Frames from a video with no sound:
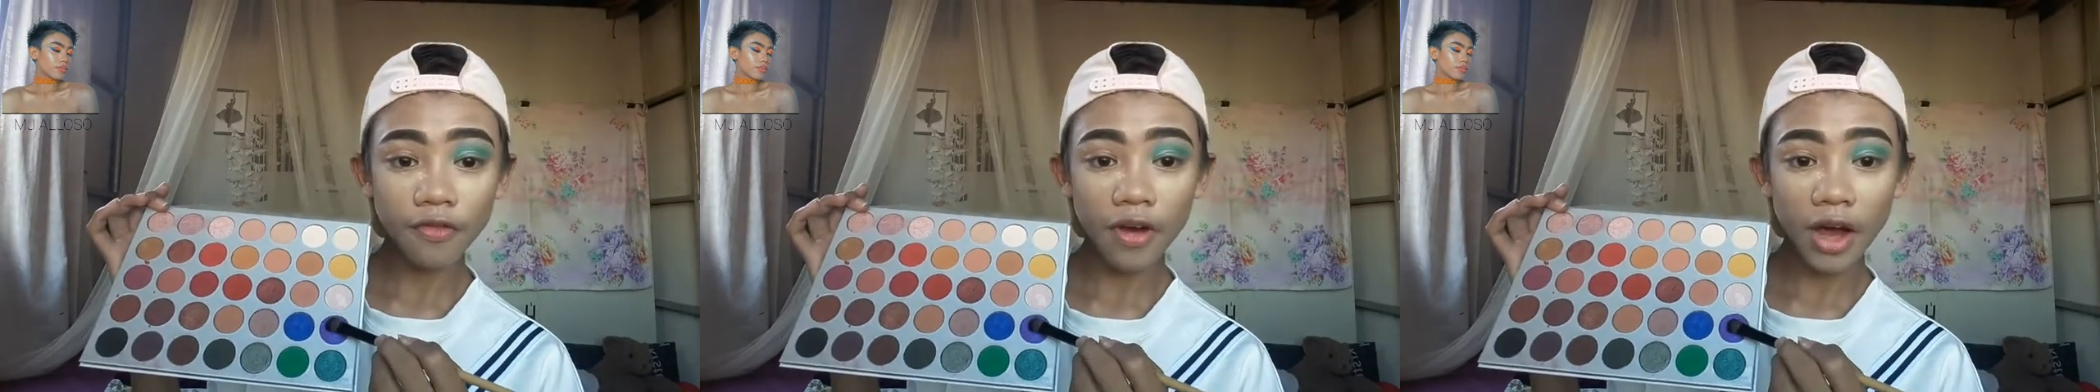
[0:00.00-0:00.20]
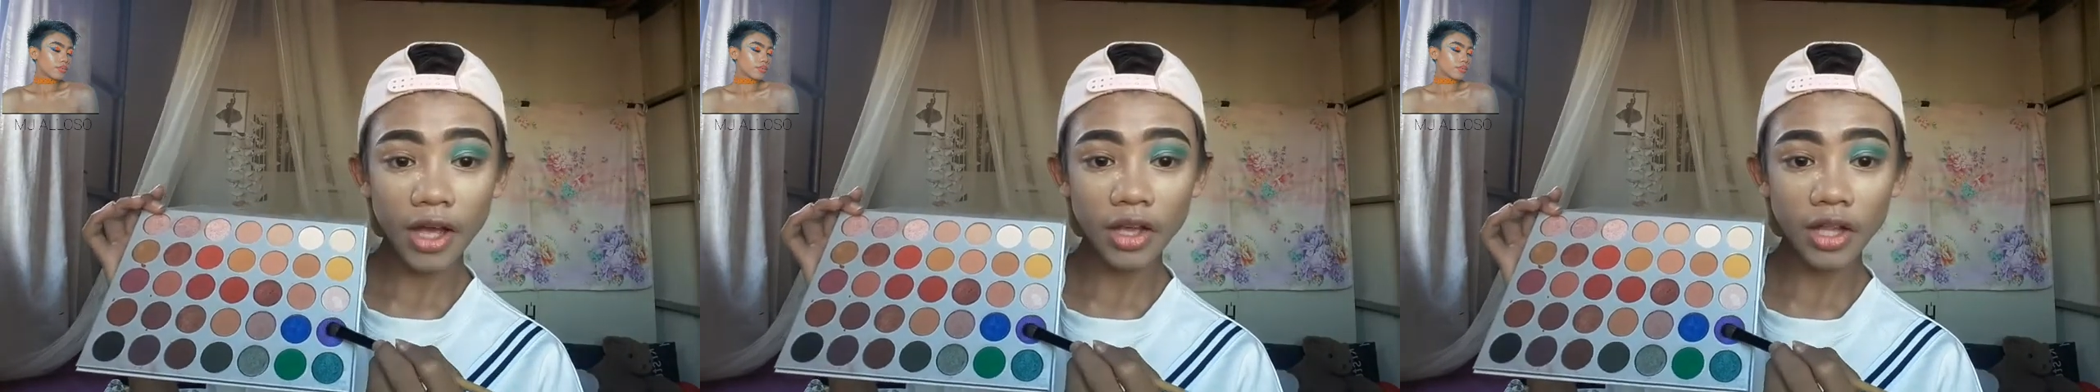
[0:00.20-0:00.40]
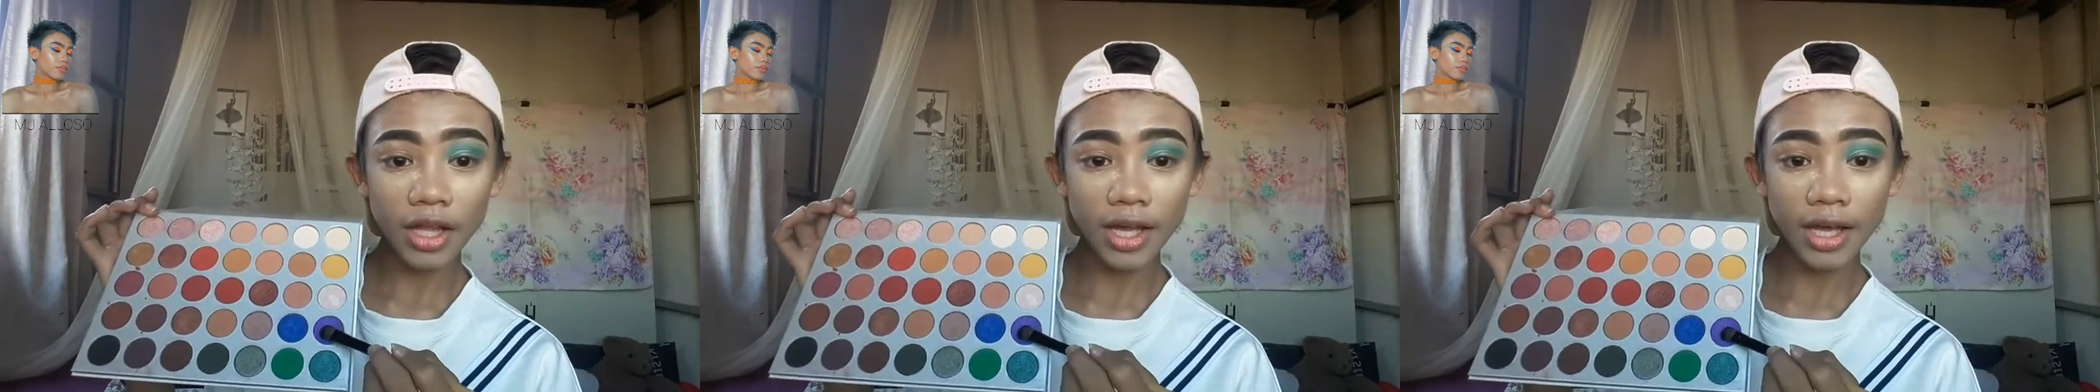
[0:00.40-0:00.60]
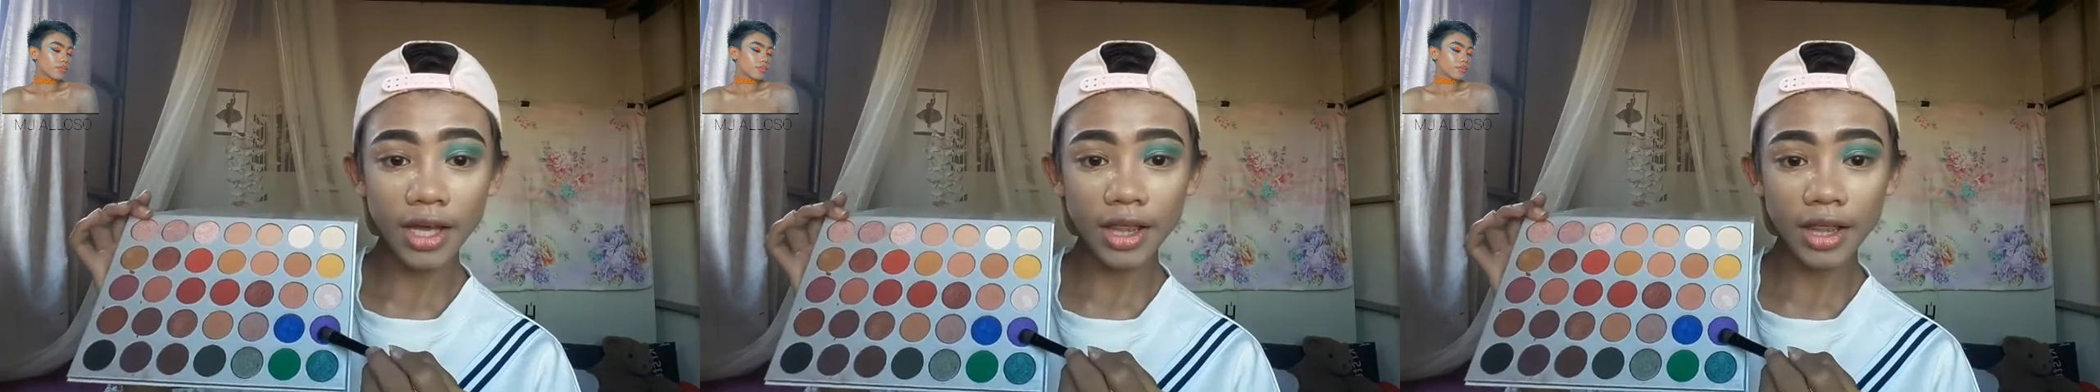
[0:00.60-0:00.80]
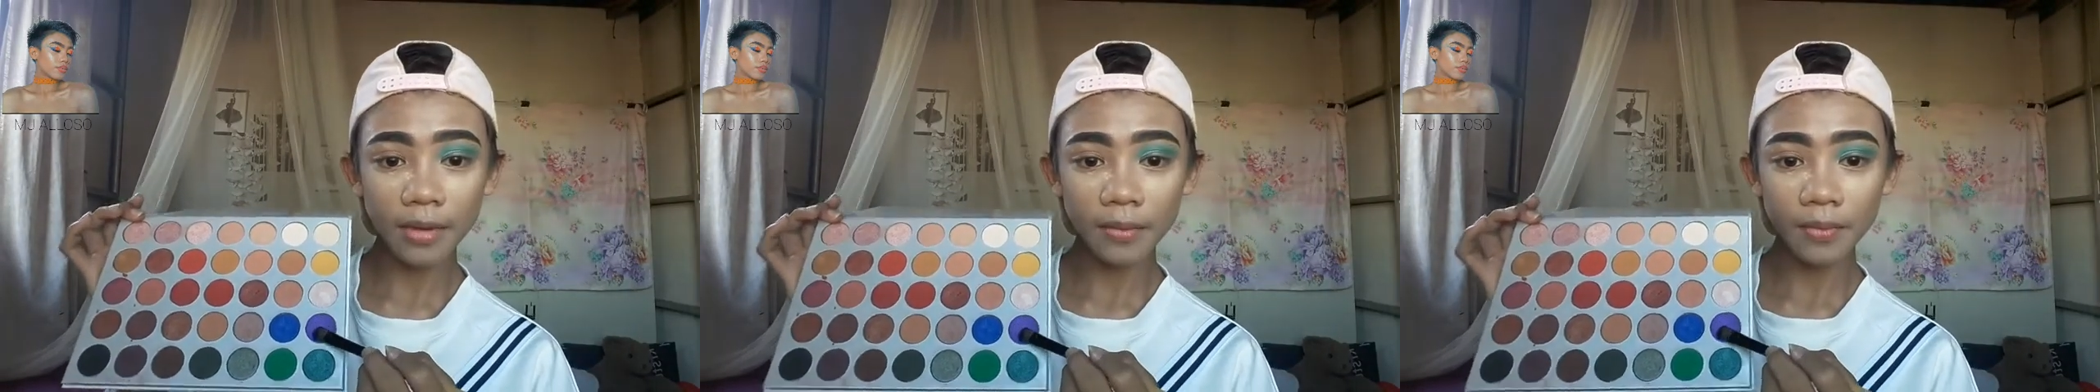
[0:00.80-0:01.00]

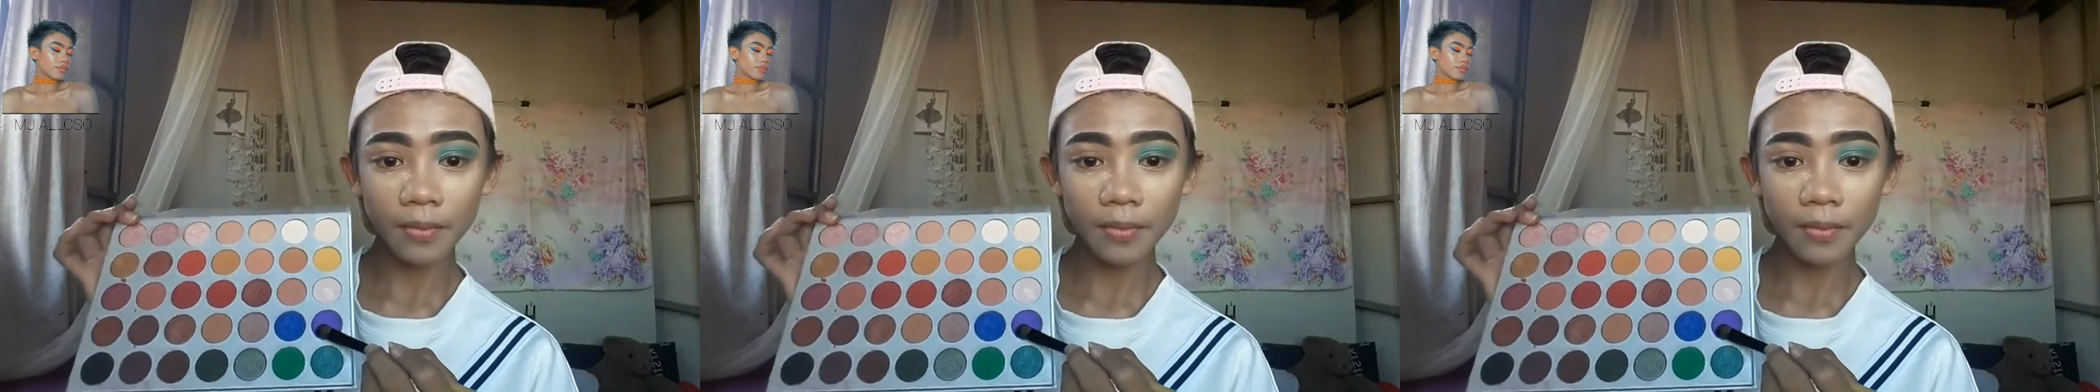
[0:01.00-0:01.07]
violet.